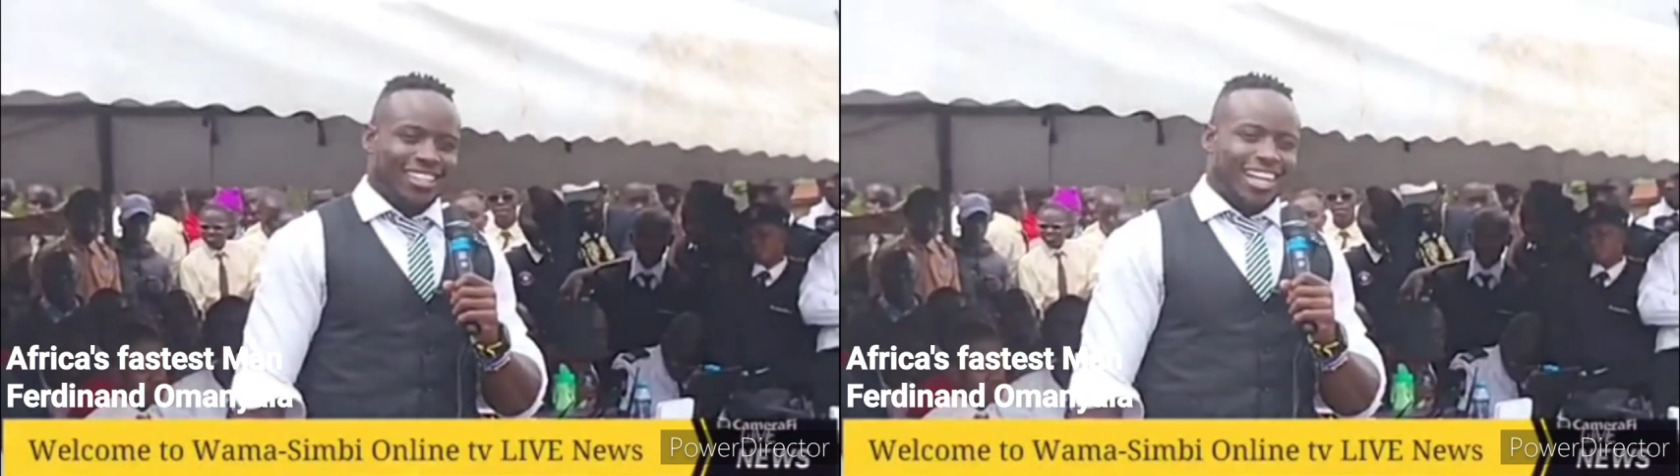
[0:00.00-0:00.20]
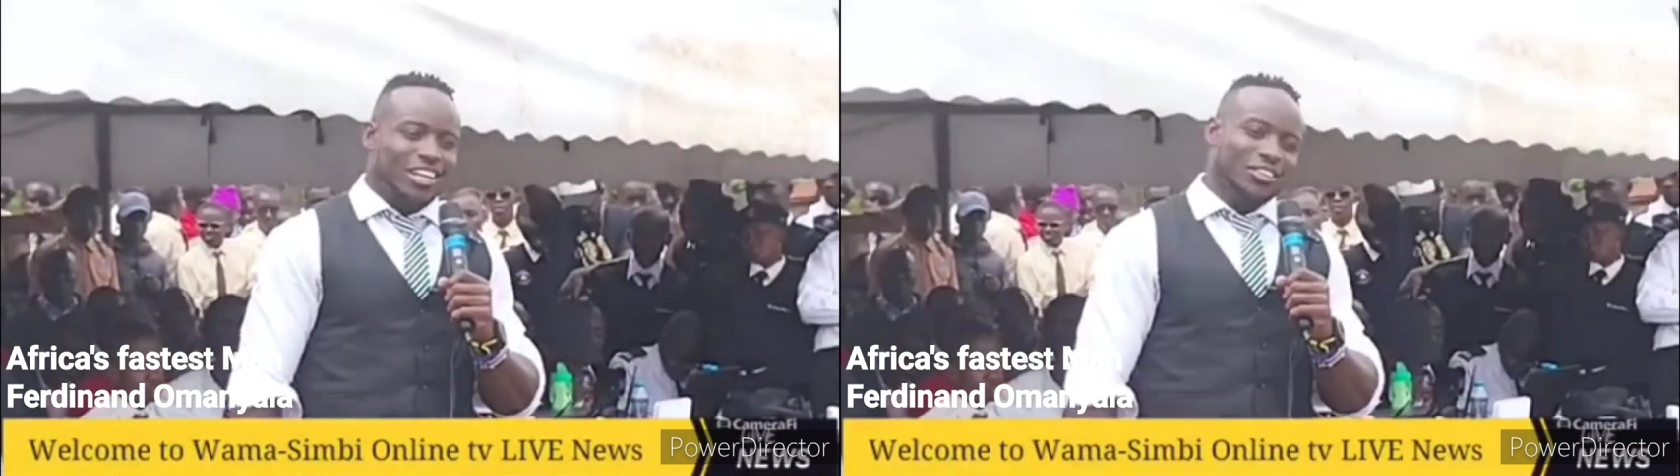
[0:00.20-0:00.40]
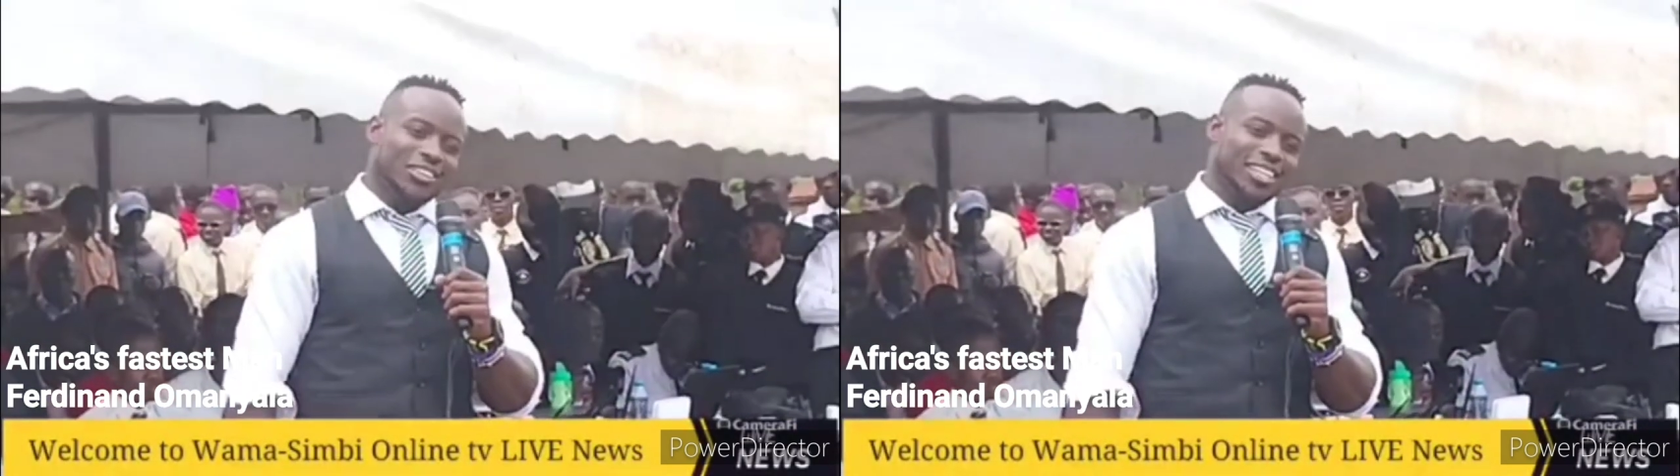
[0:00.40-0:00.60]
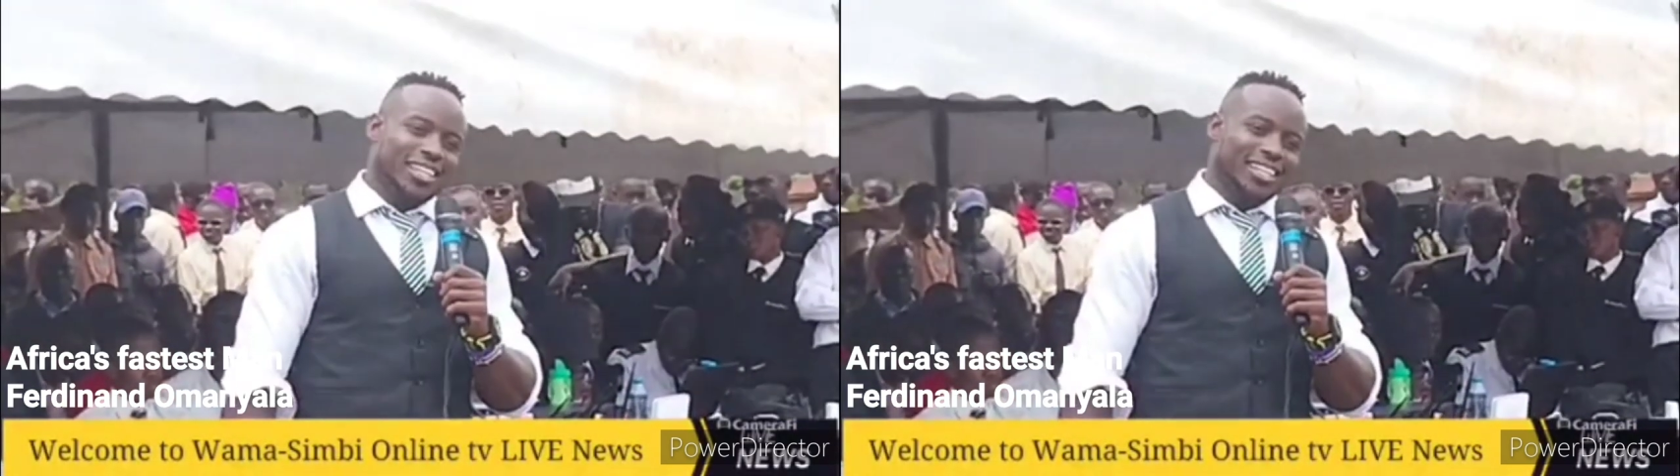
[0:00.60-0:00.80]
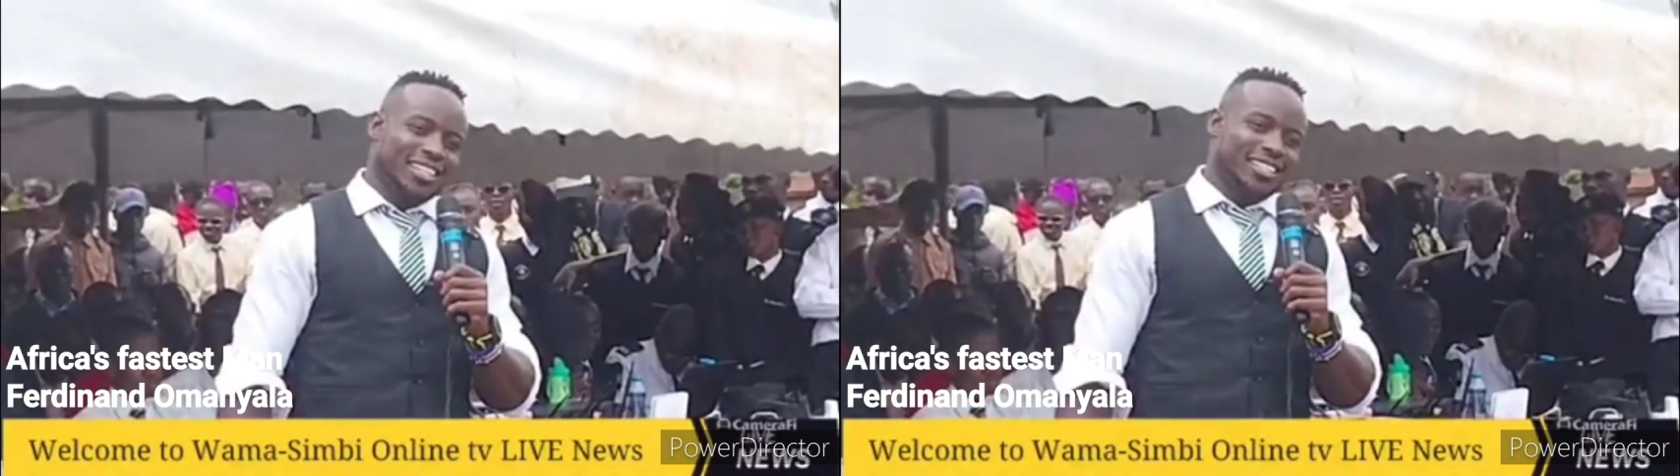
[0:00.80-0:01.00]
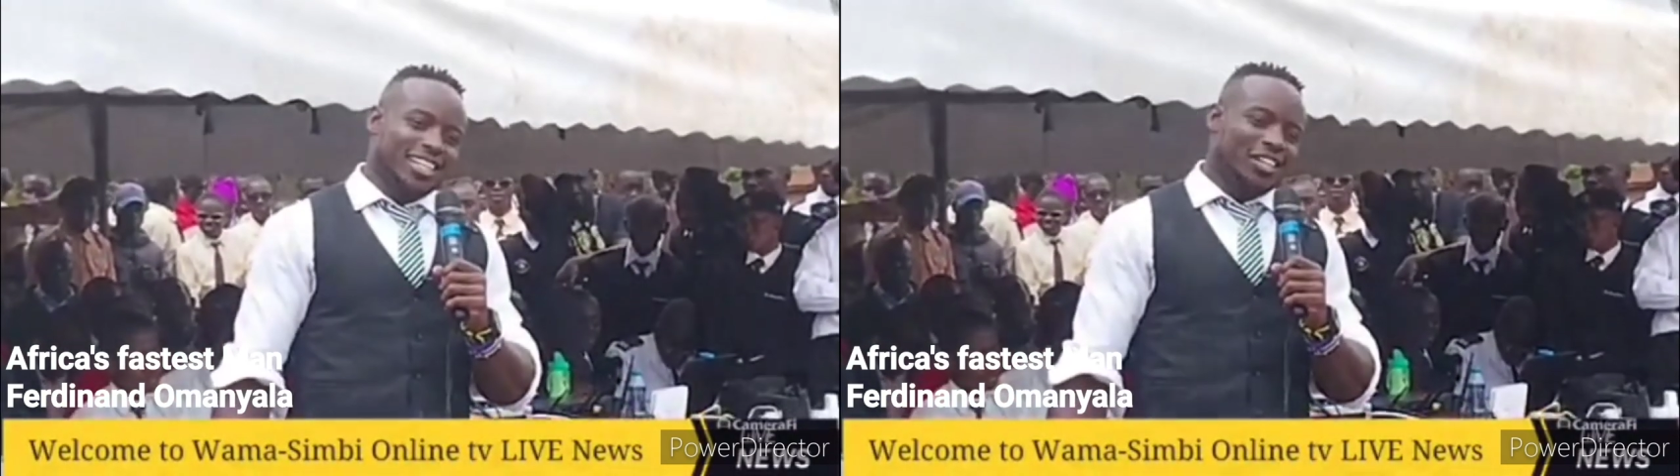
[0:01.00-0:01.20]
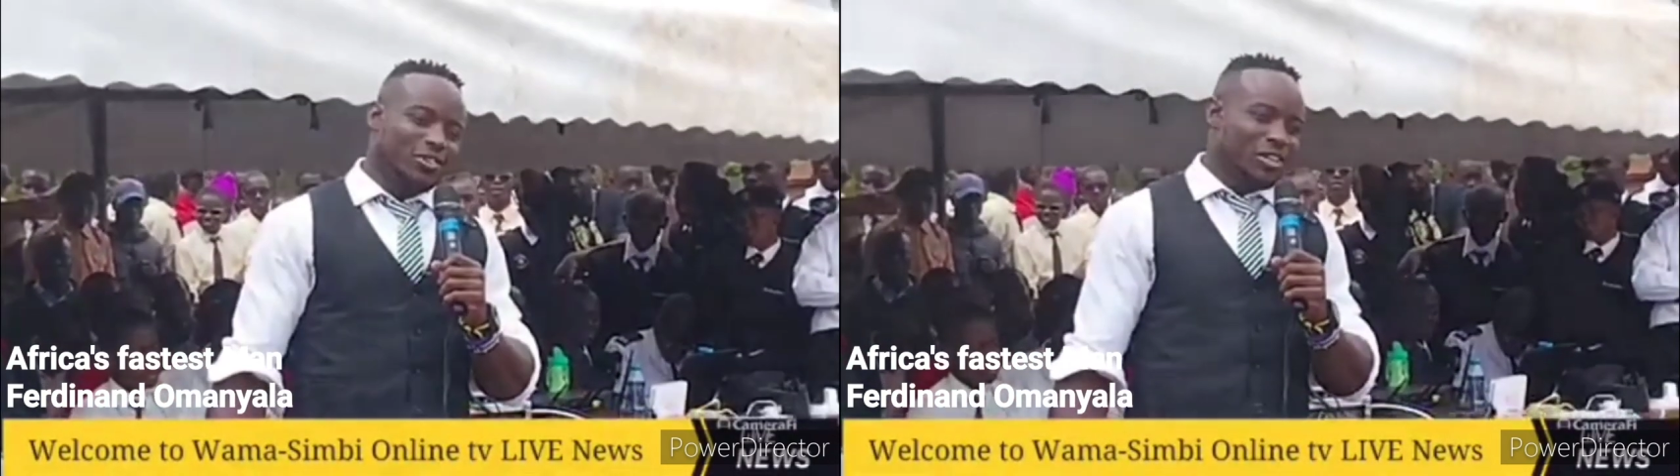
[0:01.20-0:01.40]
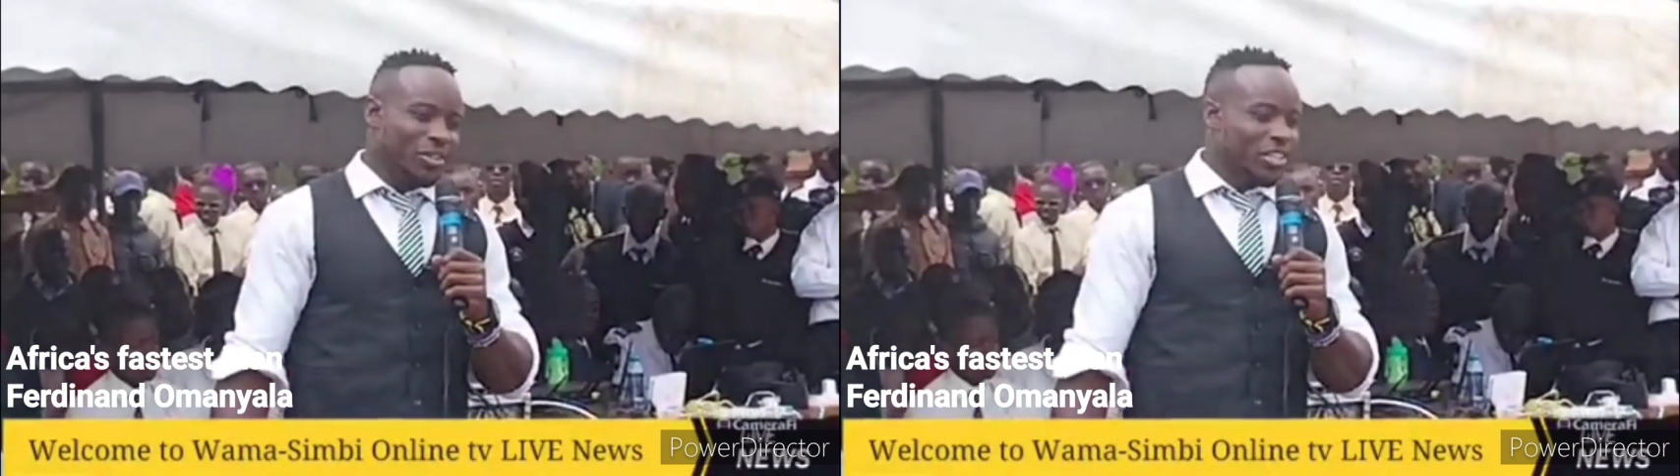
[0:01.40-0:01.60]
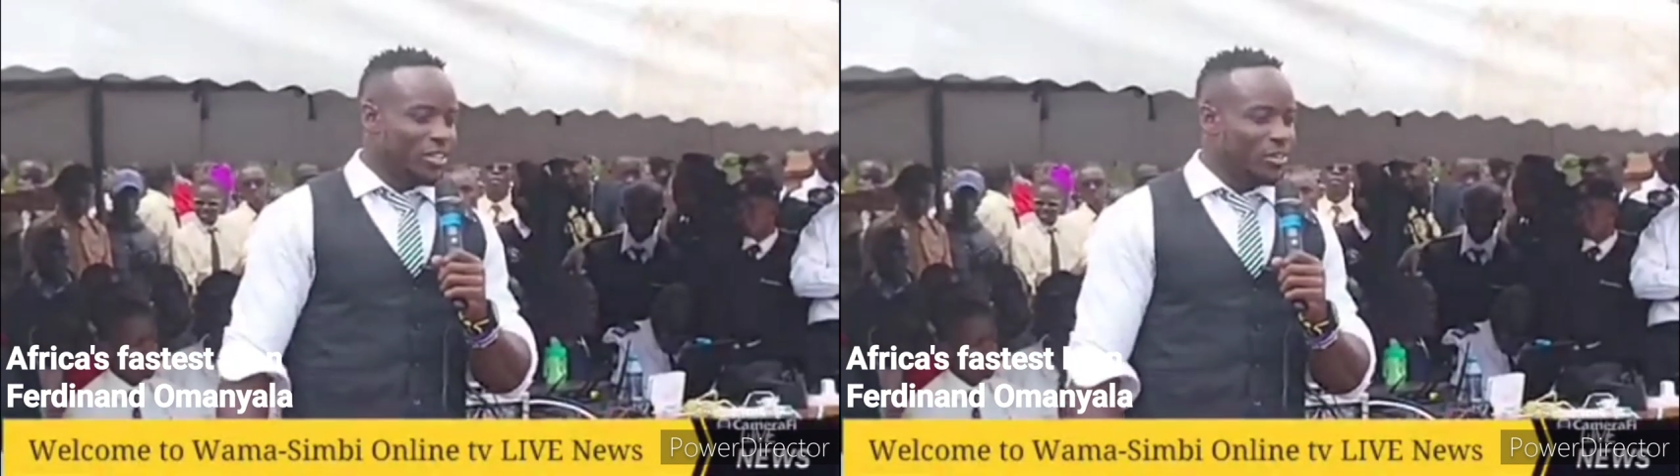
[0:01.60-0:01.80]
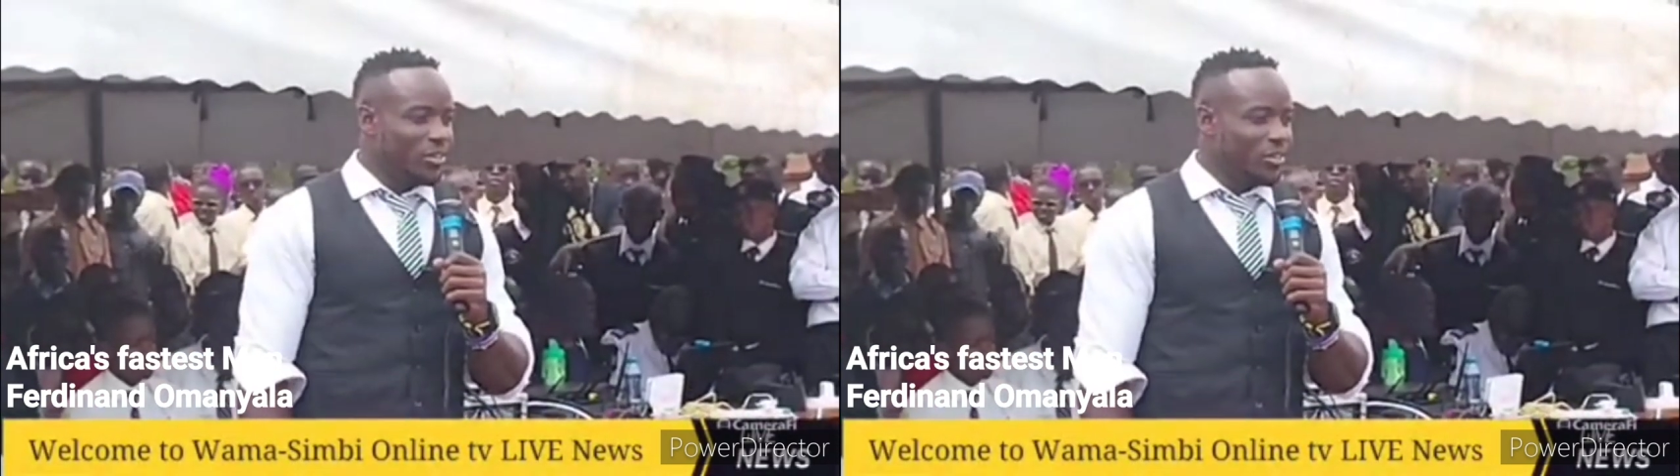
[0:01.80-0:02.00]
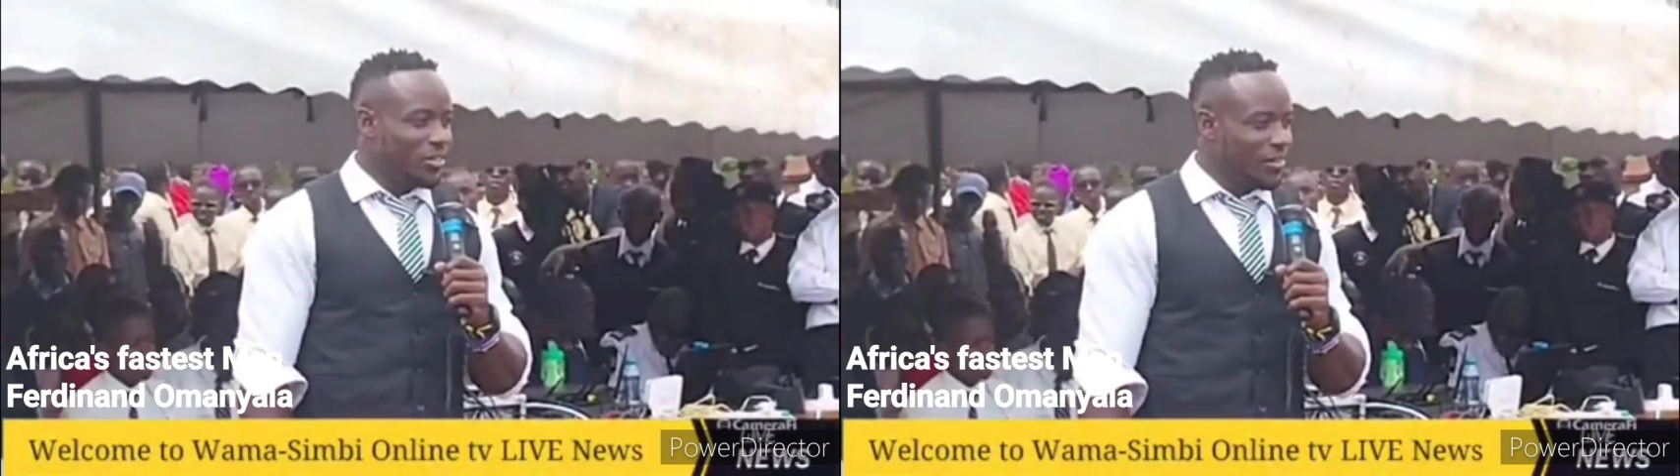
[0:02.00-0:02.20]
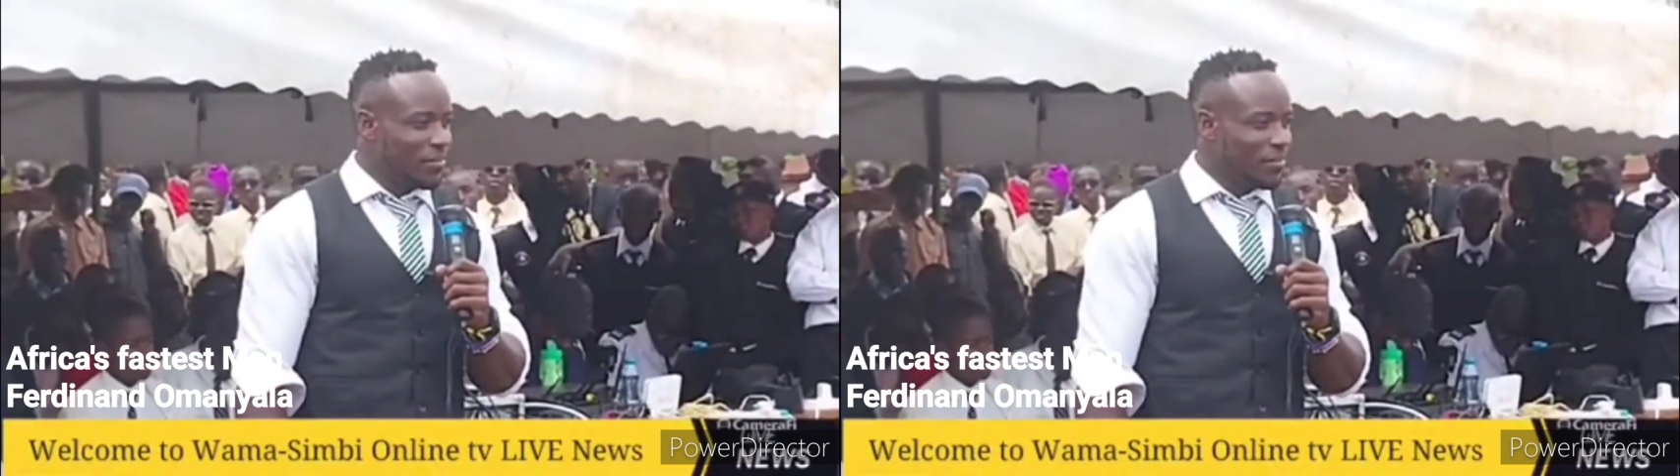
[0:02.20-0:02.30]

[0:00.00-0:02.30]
I don't think there's anywhere you can go.